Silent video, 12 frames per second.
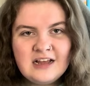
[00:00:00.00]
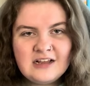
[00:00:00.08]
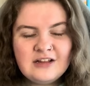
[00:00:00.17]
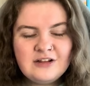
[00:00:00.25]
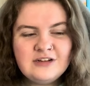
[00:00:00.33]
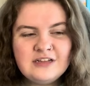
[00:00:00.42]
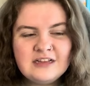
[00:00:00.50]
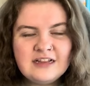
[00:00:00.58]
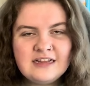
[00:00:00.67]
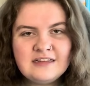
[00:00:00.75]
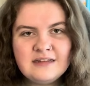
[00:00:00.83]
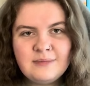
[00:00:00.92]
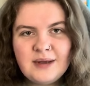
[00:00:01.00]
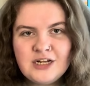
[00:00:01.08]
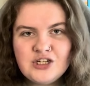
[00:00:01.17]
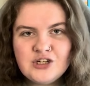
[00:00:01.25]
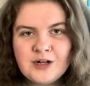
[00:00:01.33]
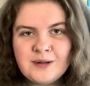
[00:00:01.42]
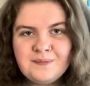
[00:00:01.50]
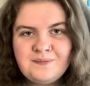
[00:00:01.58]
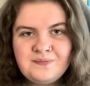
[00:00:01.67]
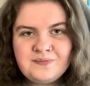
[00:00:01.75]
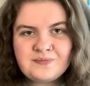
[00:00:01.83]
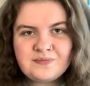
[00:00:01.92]
including the link to the Patreon,
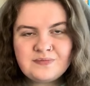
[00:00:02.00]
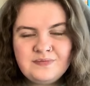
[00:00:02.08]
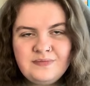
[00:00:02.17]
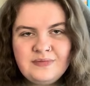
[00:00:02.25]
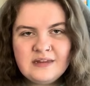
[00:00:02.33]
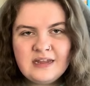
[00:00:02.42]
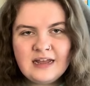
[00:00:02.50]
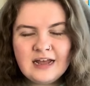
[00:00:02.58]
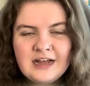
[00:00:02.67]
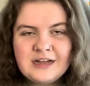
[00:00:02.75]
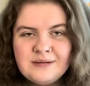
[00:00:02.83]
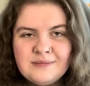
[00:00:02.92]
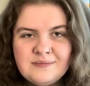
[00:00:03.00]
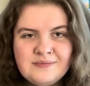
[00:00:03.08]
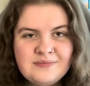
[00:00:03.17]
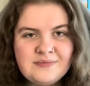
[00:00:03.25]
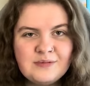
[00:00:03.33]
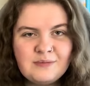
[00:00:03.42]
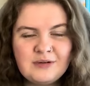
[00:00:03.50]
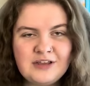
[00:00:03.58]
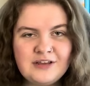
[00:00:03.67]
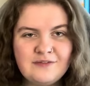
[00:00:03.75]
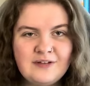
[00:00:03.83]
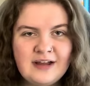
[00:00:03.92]
um, where you
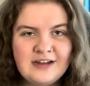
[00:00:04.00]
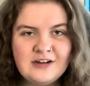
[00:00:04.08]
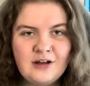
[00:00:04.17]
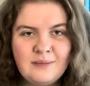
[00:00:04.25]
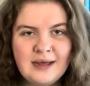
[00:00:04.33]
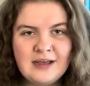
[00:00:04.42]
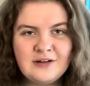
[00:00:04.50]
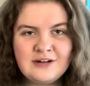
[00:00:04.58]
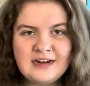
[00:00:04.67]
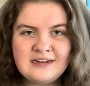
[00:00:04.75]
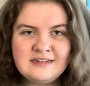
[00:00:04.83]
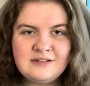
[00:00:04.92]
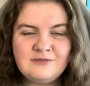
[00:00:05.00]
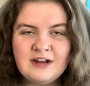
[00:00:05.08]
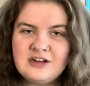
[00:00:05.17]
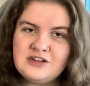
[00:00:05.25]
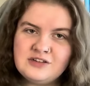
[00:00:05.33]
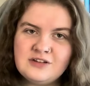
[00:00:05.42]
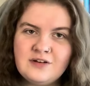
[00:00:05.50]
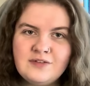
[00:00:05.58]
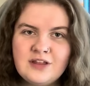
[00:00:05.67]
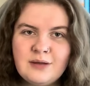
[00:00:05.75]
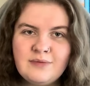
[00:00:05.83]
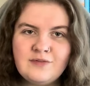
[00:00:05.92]
can find all my unedited reactions over
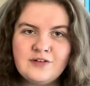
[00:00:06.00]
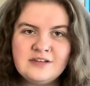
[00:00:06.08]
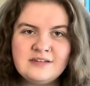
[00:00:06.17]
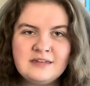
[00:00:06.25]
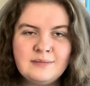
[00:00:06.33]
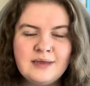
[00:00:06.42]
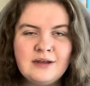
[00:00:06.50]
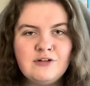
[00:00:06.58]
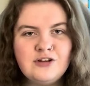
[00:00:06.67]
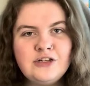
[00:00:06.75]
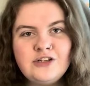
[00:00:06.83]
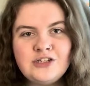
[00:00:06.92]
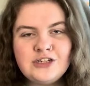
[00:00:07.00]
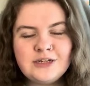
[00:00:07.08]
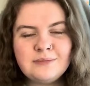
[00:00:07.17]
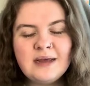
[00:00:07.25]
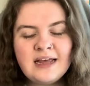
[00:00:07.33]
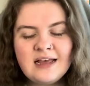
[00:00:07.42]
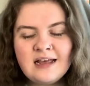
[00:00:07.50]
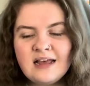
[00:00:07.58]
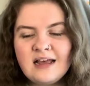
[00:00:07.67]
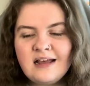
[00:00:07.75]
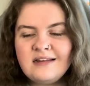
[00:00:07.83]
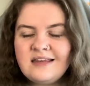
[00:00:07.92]
there before you see them here on YouTube.
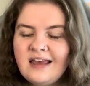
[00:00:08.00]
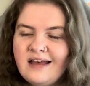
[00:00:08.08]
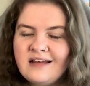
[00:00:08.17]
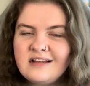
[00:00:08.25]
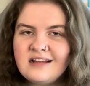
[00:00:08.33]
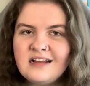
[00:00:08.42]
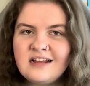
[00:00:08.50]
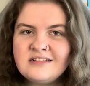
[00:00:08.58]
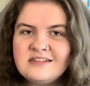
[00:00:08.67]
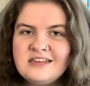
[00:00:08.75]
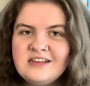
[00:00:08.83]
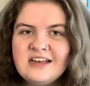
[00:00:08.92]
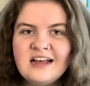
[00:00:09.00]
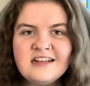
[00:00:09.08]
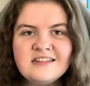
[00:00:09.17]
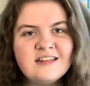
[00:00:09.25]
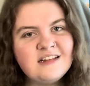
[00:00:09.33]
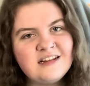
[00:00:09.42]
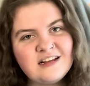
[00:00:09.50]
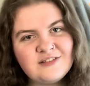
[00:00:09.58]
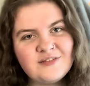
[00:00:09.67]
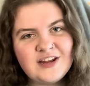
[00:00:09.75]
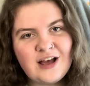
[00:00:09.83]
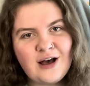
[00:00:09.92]
And yeah, I'll see you guys in the next
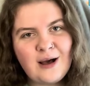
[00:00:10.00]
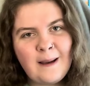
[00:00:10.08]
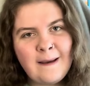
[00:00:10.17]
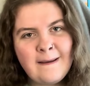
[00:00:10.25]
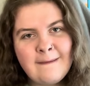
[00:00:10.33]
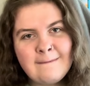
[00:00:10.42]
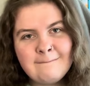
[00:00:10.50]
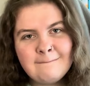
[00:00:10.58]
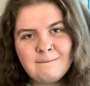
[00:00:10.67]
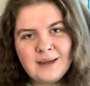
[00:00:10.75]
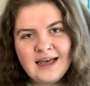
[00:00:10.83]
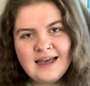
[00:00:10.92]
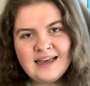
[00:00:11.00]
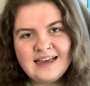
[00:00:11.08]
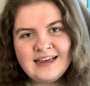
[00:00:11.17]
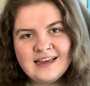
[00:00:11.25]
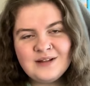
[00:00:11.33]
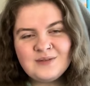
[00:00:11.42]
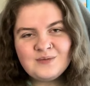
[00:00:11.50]
video. Bye!